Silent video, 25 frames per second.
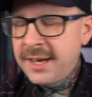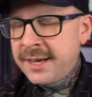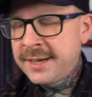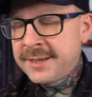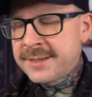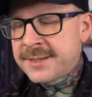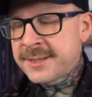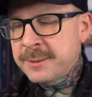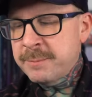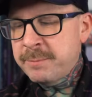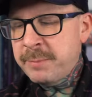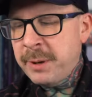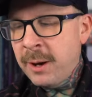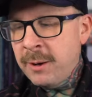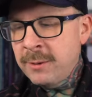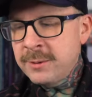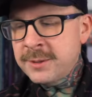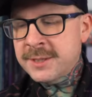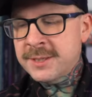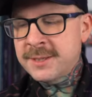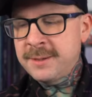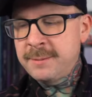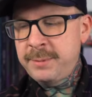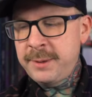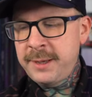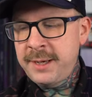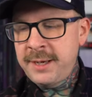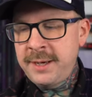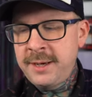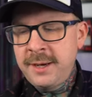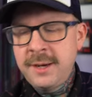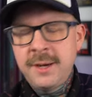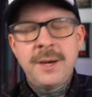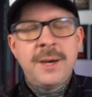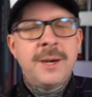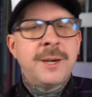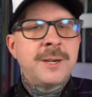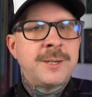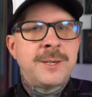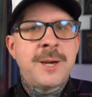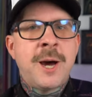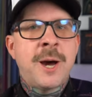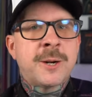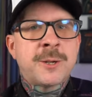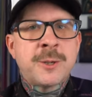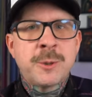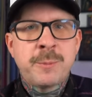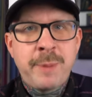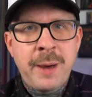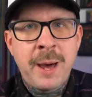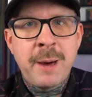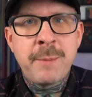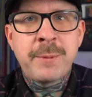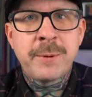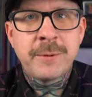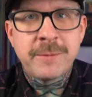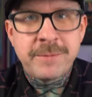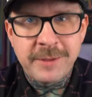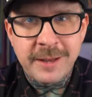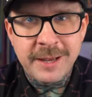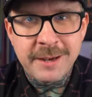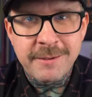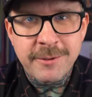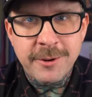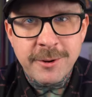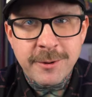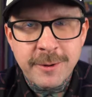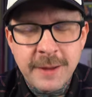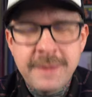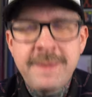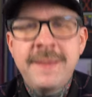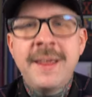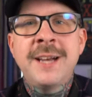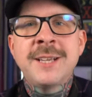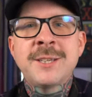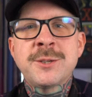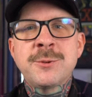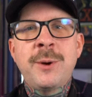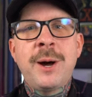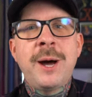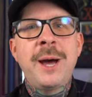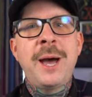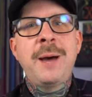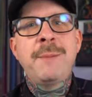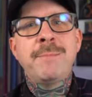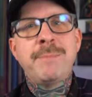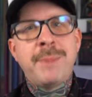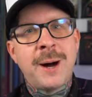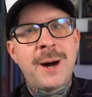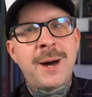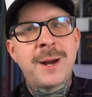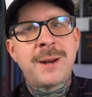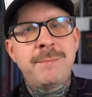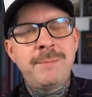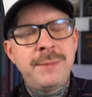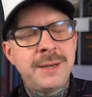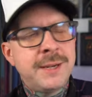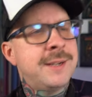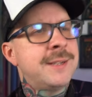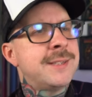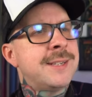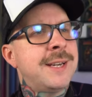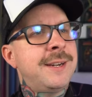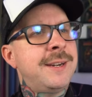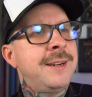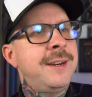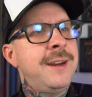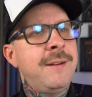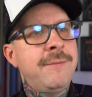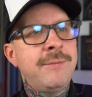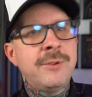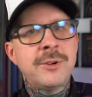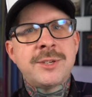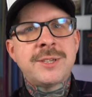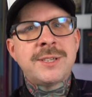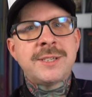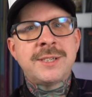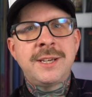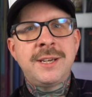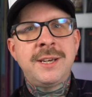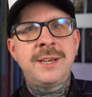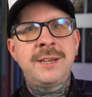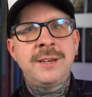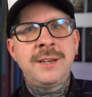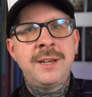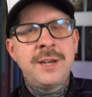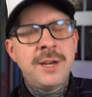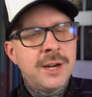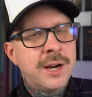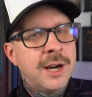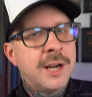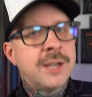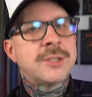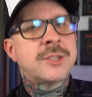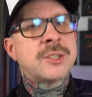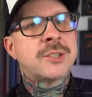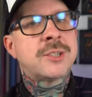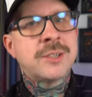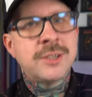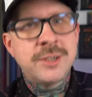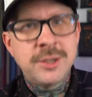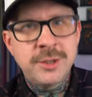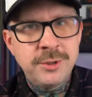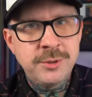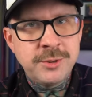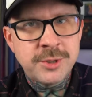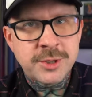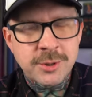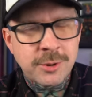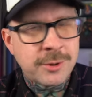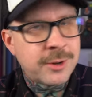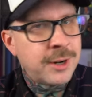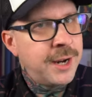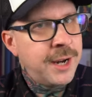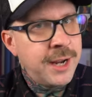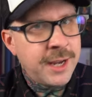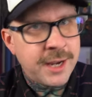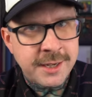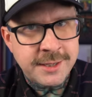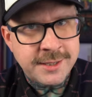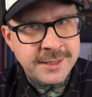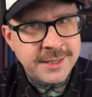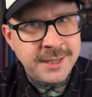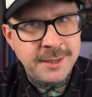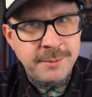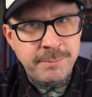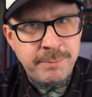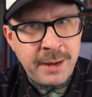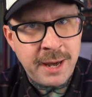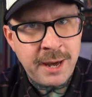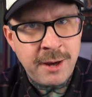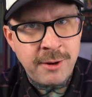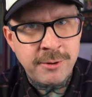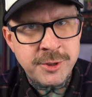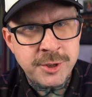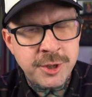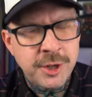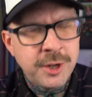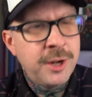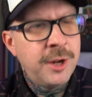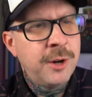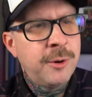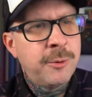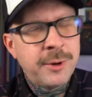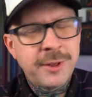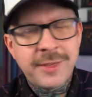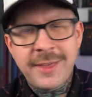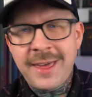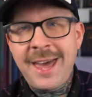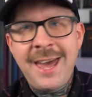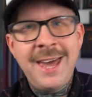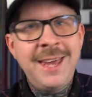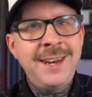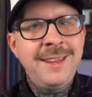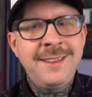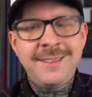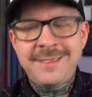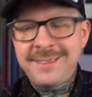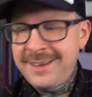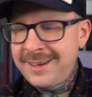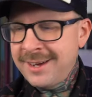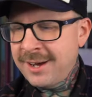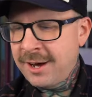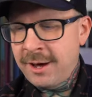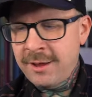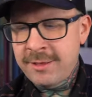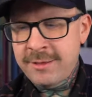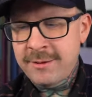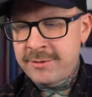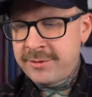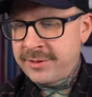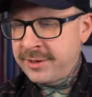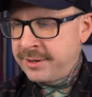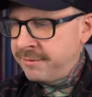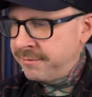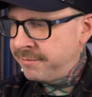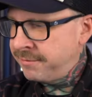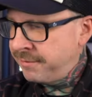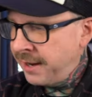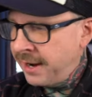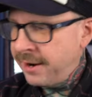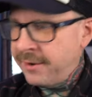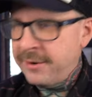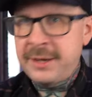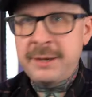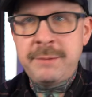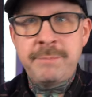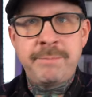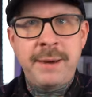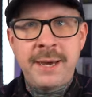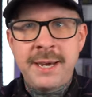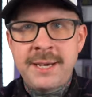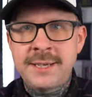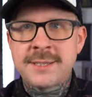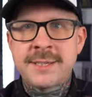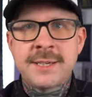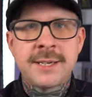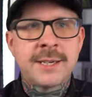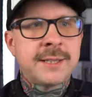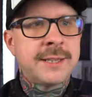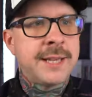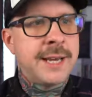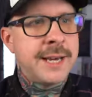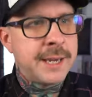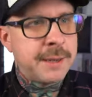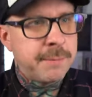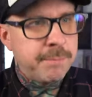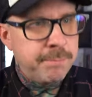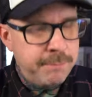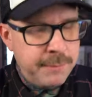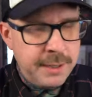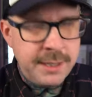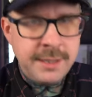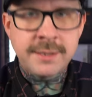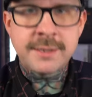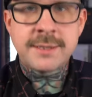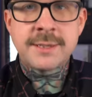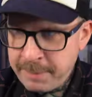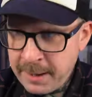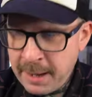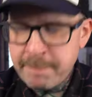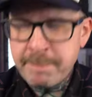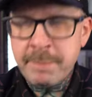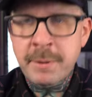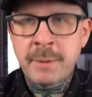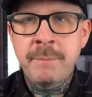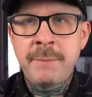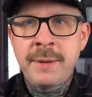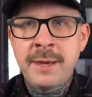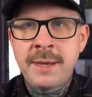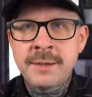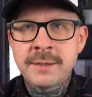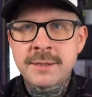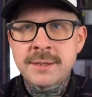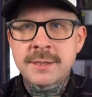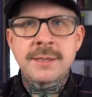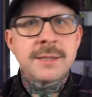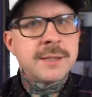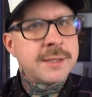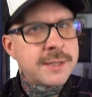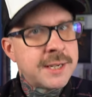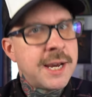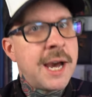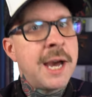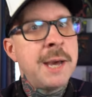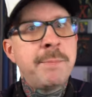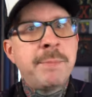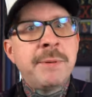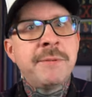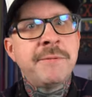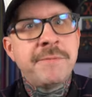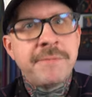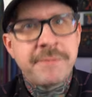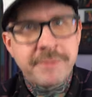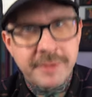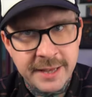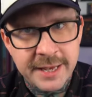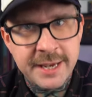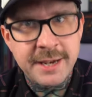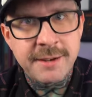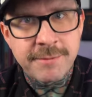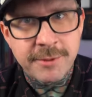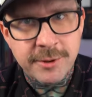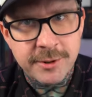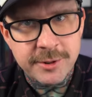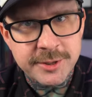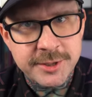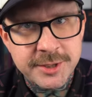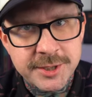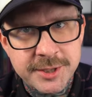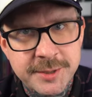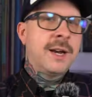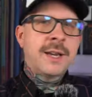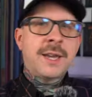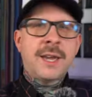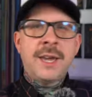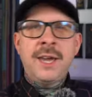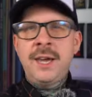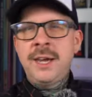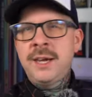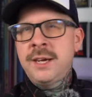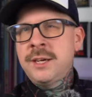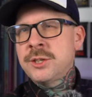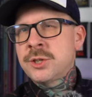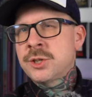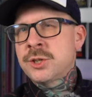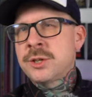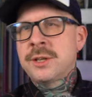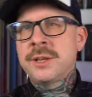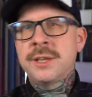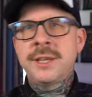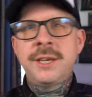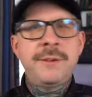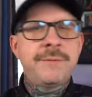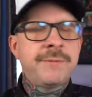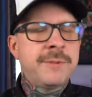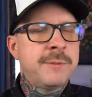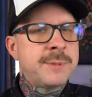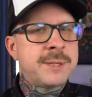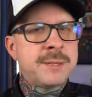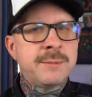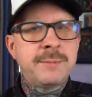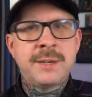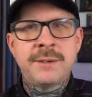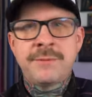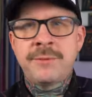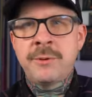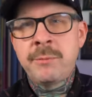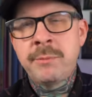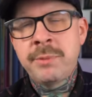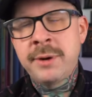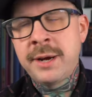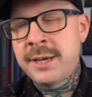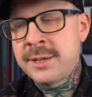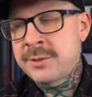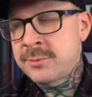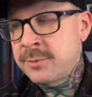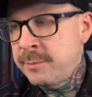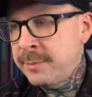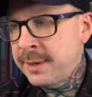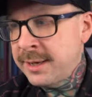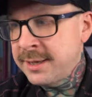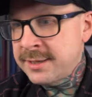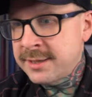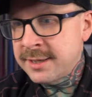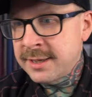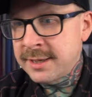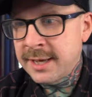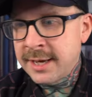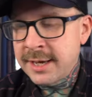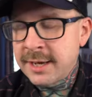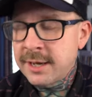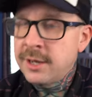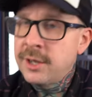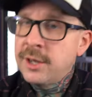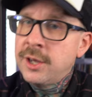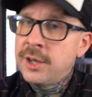is supposed to be Doctor Pepper flavored, and that's why I bought it, because I'd never seen a snus or a nicotine pouch with anything other than very basic, like mint, peppermint type of flavors. Occasionally from some different brands we might see like